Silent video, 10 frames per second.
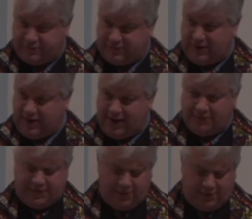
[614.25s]
son
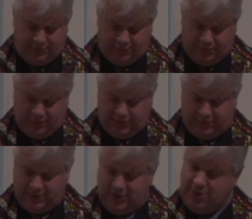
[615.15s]
out there on the
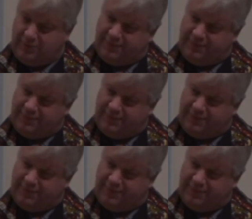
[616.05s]
road.